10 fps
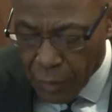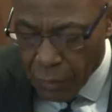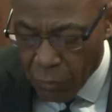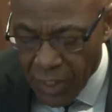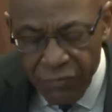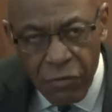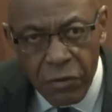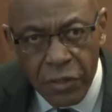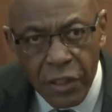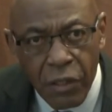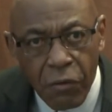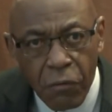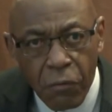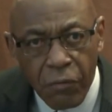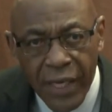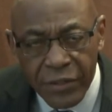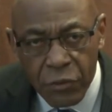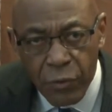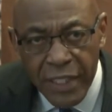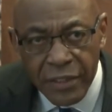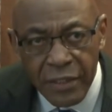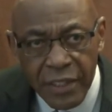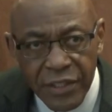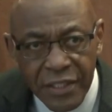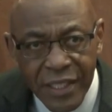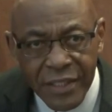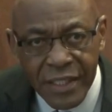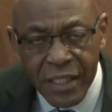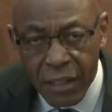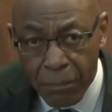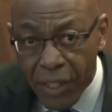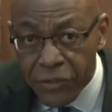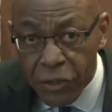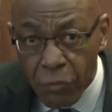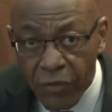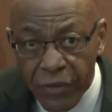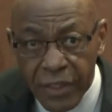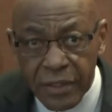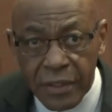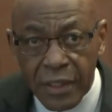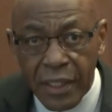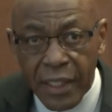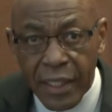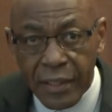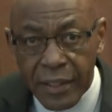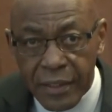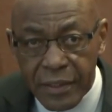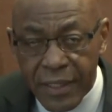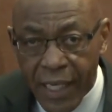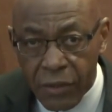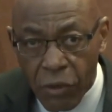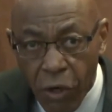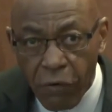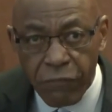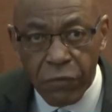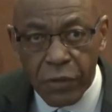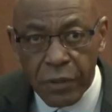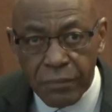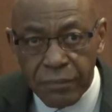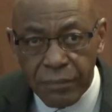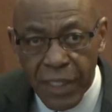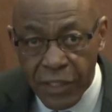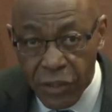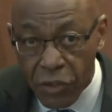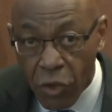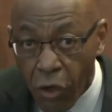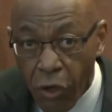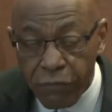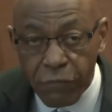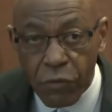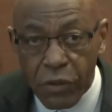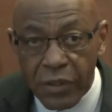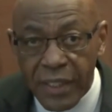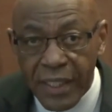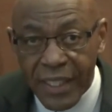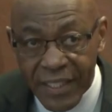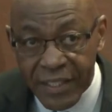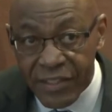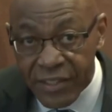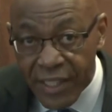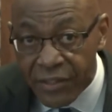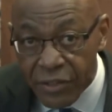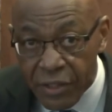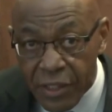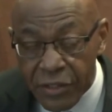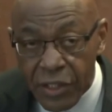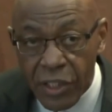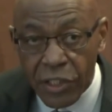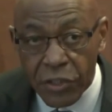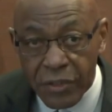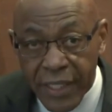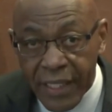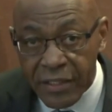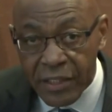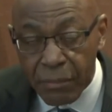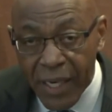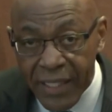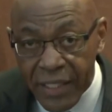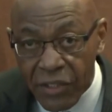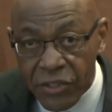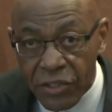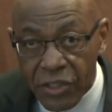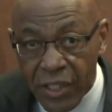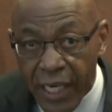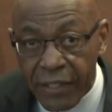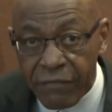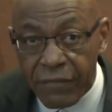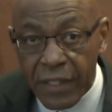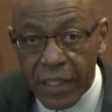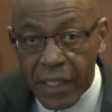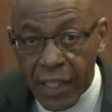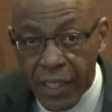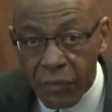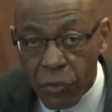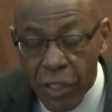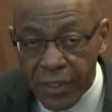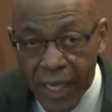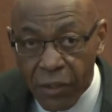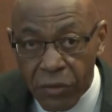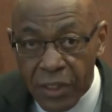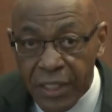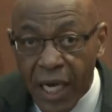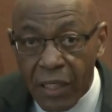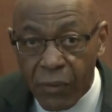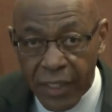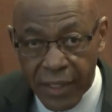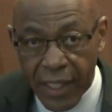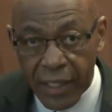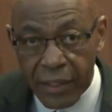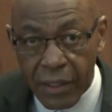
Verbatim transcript: whatever, you know, that the reason is, it doesn't cut mustard with us. It is not called for. It's uncalled for. It is senseless. You're taking somebody else's life, and we are not going to tolerate that.